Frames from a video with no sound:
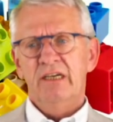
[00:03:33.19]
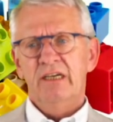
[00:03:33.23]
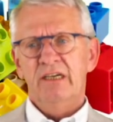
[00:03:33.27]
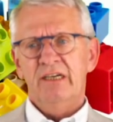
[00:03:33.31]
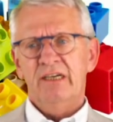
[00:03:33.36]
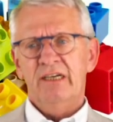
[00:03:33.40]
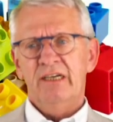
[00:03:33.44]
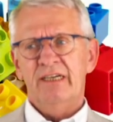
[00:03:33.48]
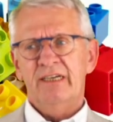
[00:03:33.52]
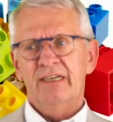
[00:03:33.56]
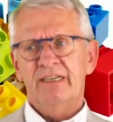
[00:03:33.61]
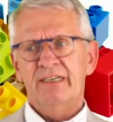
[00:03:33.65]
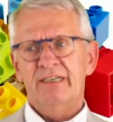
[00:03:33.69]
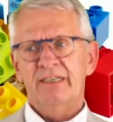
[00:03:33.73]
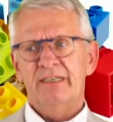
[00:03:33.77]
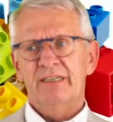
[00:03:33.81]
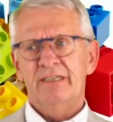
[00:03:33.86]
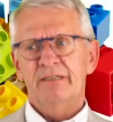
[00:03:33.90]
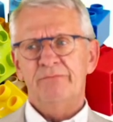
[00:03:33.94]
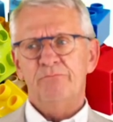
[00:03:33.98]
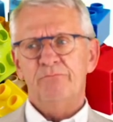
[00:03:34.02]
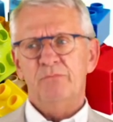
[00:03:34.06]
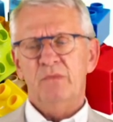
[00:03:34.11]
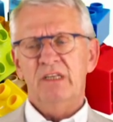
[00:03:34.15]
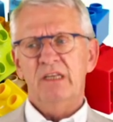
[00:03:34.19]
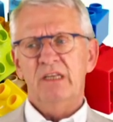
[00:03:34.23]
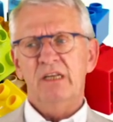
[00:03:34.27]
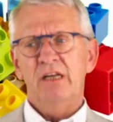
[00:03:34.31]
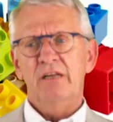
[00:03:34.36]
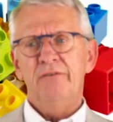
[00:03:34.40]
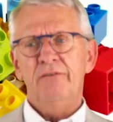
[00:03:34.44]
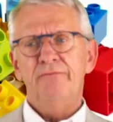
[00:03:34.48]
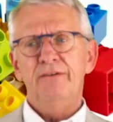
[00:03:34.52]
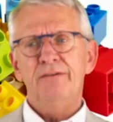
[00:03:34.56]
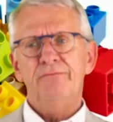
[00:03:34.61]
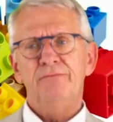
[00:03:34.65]

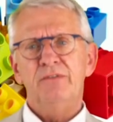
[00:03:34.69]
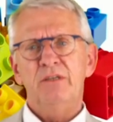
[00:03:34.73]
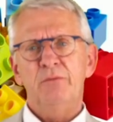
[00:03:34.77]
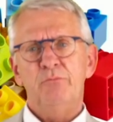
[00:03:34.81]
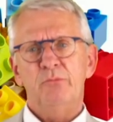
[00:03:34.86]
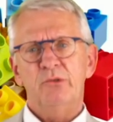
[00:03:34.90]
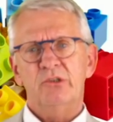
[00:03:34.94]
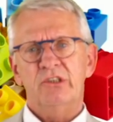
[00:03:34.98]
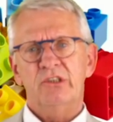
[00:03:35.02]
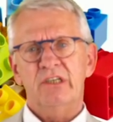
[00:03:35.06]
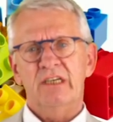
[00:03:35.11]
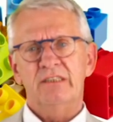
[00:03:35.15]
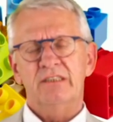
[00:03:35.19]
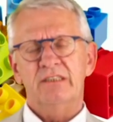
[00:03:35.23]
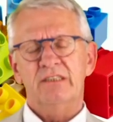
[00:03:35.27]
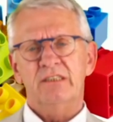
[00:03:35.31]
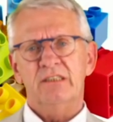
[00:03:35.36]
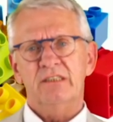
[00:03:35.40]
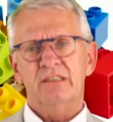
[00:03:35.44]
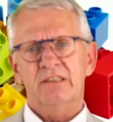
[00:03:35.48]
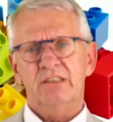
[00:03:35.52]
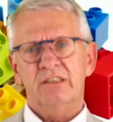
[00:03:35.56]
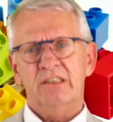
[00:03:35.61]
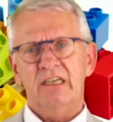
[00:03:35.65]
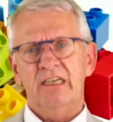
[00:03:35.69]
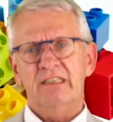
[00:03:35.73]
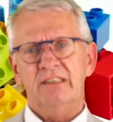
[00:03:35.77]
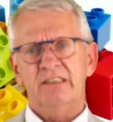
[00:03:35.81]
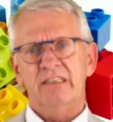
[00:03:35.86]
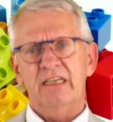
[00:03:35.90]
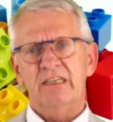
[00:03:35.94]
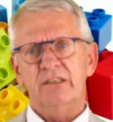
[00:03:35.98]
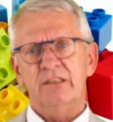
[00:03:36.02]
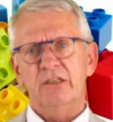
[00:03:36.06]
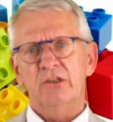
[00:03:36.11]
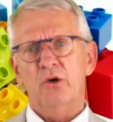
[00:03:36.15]
Nearly 50%
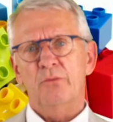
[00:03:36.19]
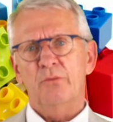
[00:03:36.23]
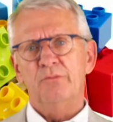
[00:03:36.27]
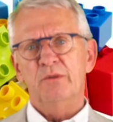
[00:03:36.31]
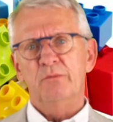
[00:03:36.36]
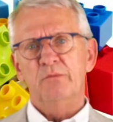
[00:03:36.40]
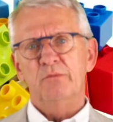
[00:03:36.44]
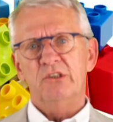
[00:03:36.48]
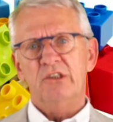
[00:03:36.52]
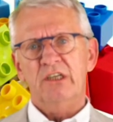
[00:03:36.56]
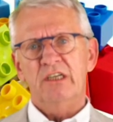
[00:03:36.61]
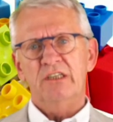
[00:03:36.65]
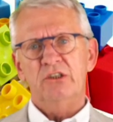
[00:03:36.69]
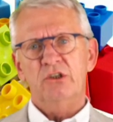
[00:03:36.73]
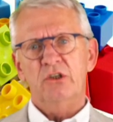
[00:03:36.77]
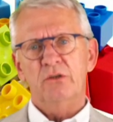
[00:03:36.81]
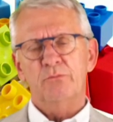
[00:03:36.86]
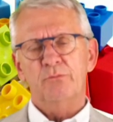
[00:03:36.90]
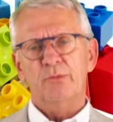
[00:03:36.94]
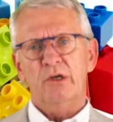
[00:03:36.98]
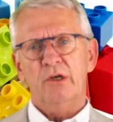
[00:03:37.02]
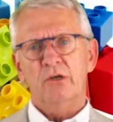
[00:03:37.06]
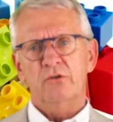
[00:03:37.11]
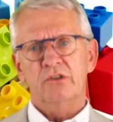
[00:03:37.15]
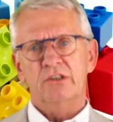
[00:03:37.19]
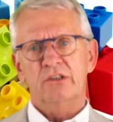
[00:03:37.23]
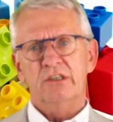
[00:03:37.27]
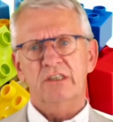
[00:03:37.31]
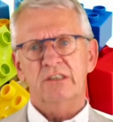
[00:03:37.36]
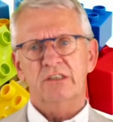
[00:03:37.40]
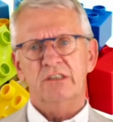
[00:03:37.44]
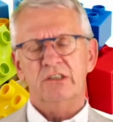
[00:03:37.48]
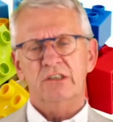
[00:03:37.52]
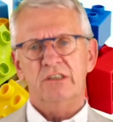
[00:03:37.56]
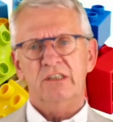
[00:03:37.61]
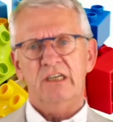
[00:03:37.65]
said that an optimization
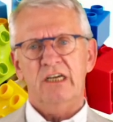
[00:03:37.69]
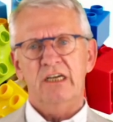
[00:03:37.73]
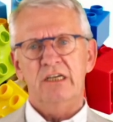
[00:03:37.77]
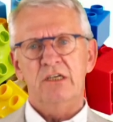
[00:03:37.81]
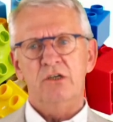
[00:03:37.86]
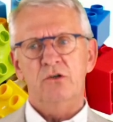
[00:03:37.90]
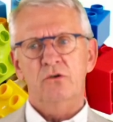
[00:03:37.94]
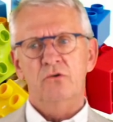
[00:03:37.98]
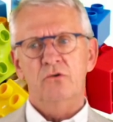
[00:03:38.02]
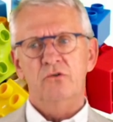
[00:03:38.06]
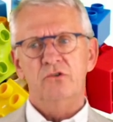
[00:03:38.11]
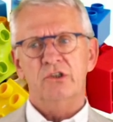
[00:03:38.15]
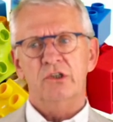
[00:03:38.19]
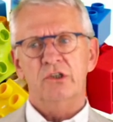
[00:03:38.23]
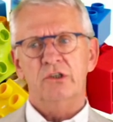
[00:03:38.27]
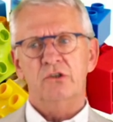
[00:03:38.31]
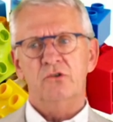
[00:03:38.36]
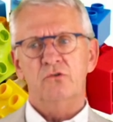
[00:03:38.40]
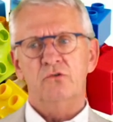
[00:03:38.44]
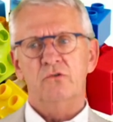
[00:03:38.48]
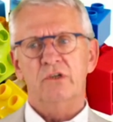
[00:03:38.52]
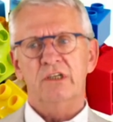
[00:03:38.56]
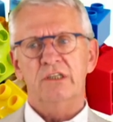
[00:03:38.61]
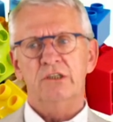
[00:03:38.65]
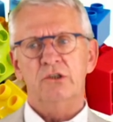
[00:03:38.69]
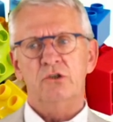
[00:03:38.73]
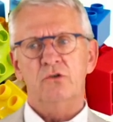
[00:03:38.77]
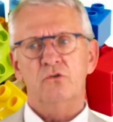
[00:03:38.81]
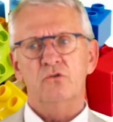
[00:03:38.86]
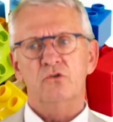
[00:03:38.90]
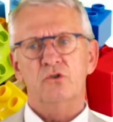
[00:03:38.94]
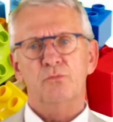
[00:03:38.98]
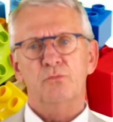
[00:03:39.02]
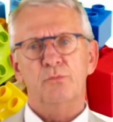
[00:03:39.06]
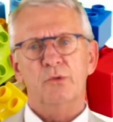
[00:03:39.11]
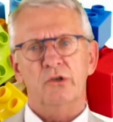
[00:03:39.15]
process, they use it to
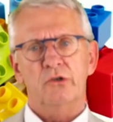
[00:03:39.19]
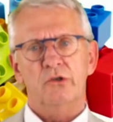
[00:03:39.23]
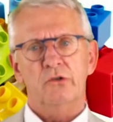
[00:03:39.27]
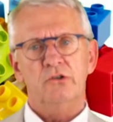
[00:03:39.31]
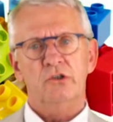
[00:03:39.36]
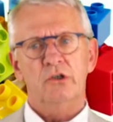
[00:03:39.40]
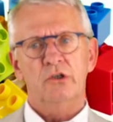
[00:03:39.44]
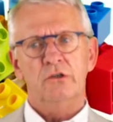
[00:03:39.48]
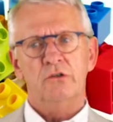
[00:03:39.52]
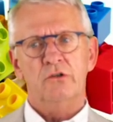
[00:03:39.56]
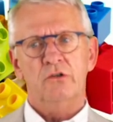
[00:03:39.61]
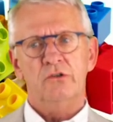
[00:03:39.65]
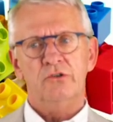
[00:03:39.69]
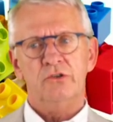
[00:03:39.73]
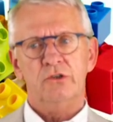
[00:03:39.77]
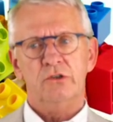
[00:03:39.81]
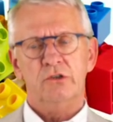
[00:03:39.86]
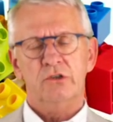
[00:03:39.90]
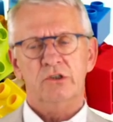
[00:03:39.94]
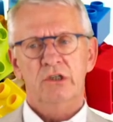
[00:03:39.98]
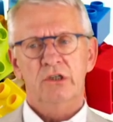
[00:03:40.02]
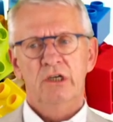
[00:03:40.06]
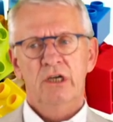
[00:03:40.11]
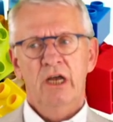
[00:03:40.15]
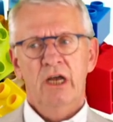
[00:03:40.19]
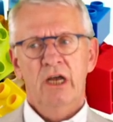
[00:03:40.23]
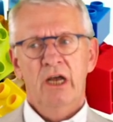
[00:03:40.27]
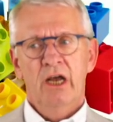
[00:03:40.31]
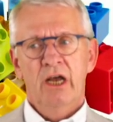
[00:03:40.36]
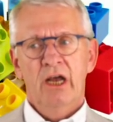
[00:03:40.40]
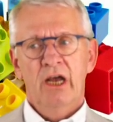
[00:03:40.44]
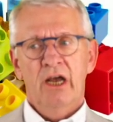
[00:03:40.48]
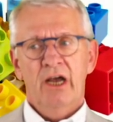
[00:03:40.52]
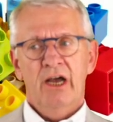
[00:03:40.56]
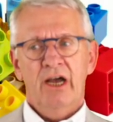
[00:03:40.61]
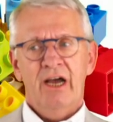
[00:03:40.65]
reduce production costs.
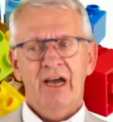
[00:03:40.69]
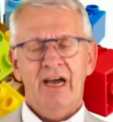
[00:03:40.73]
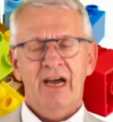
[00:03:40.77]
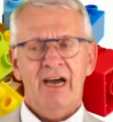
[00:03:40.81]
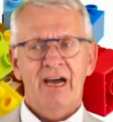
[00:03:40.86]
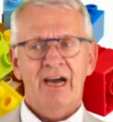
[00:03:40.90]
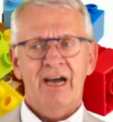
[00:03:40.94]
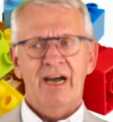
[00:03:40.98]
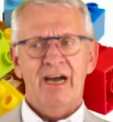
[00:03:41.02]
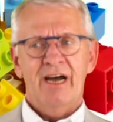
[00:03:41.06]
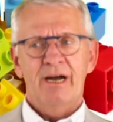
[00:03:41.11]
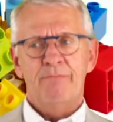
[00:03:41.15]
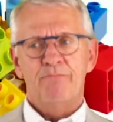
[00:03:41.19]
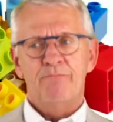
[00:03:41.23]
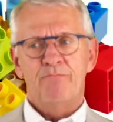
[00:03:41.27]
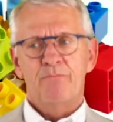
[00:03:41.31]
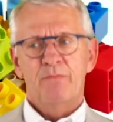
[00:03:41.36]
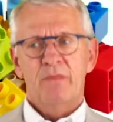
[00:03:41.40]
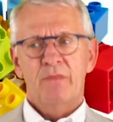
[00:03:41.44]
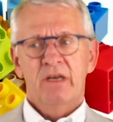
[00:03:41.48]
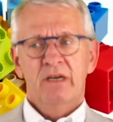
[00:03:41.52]
The